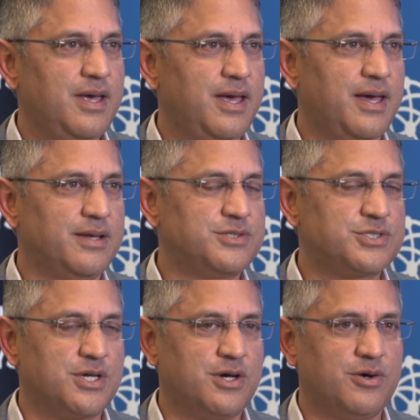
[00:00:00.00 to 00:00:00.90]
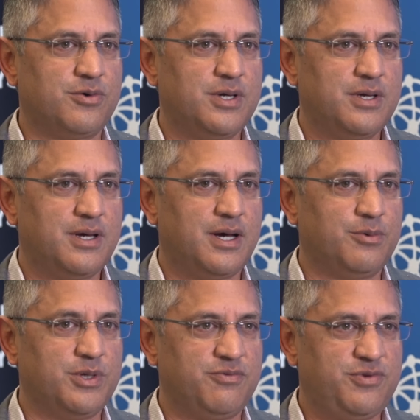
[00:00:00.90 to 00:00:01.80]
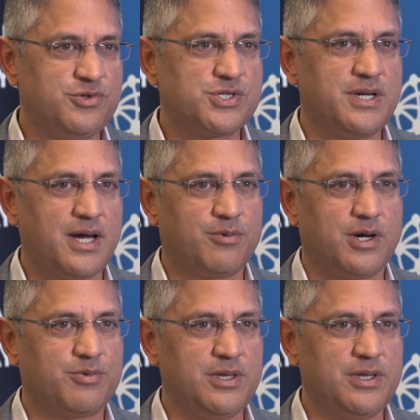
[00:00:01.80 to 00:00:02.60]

And so with the Fusion network,